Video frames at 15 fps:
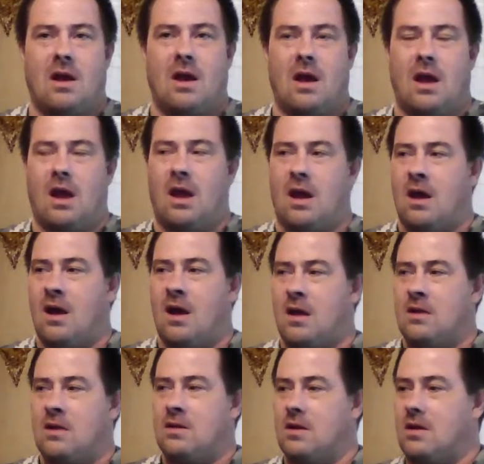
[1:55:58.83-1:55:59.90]

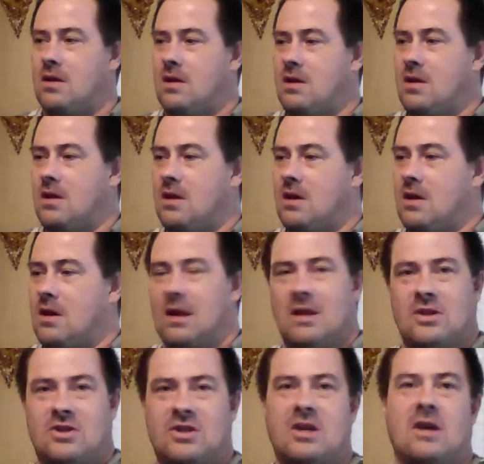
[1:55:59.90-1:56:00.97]
and in
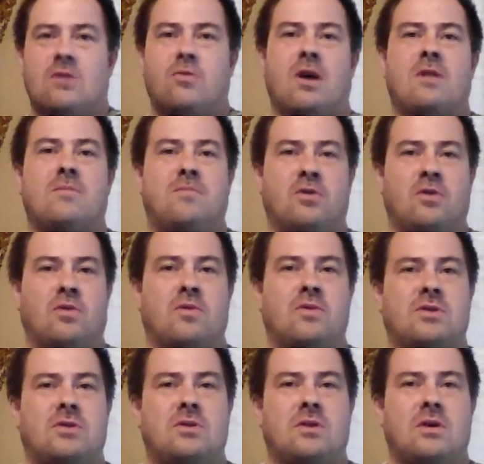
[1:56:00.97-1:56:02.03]
said red
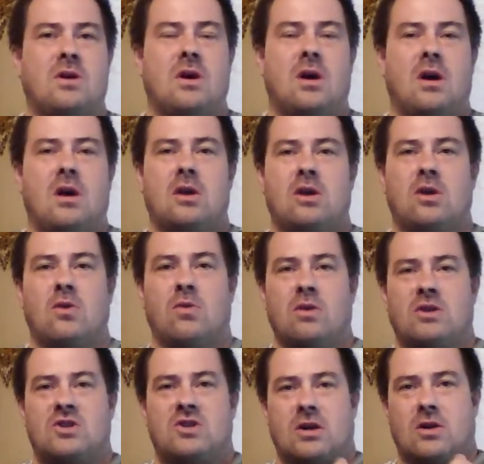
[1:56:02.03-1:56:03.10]
booths, you would
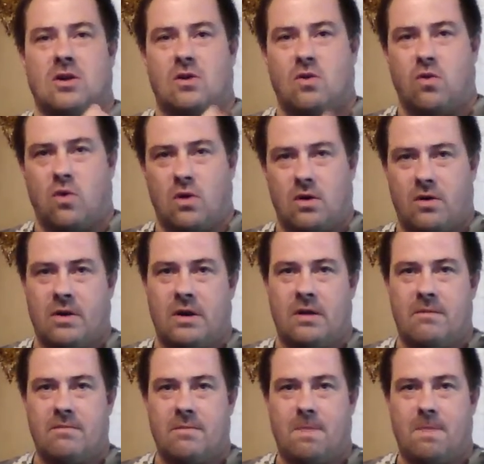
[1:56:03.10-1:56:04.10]
stick a quarter in it,